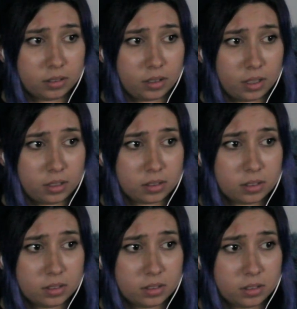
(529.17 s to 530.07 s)

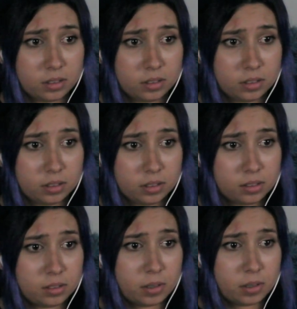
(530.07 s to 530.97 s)
else
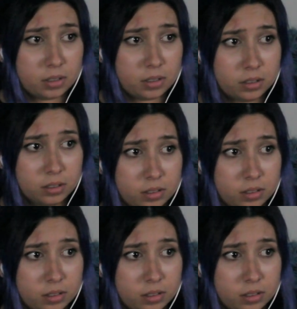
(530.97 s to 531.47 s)
is the water?